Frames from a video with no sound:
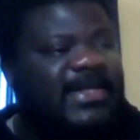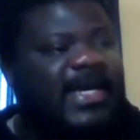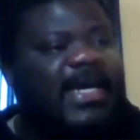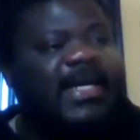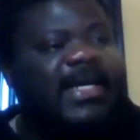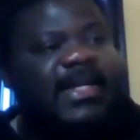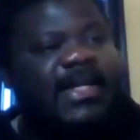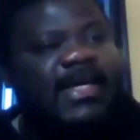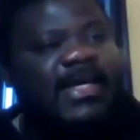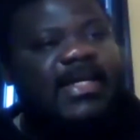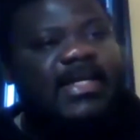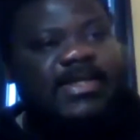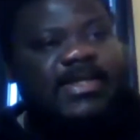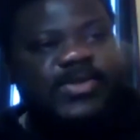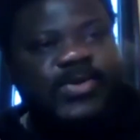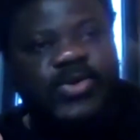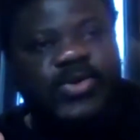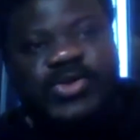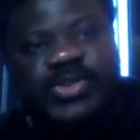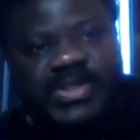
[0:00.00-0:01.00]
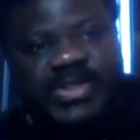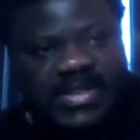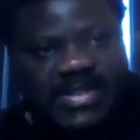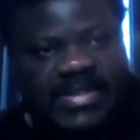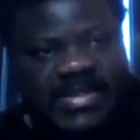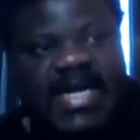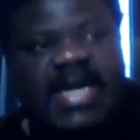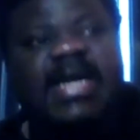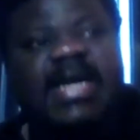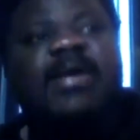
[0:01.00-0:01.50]
and then the
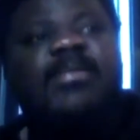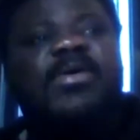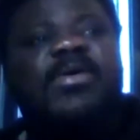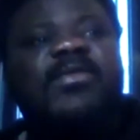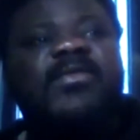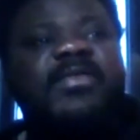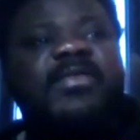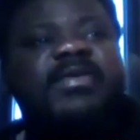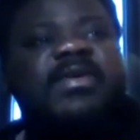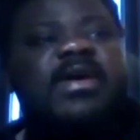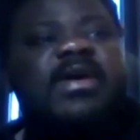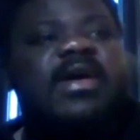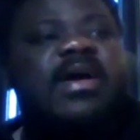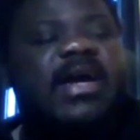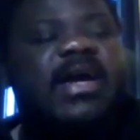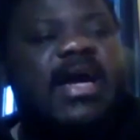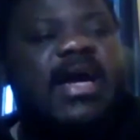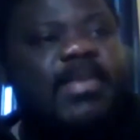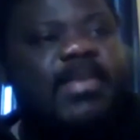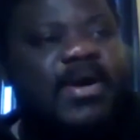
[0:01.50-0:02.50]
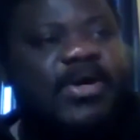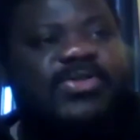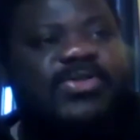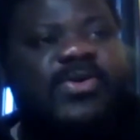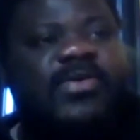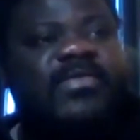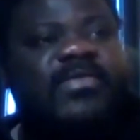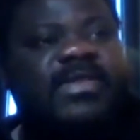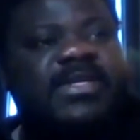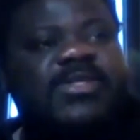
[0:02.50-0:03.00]
solutions that come out of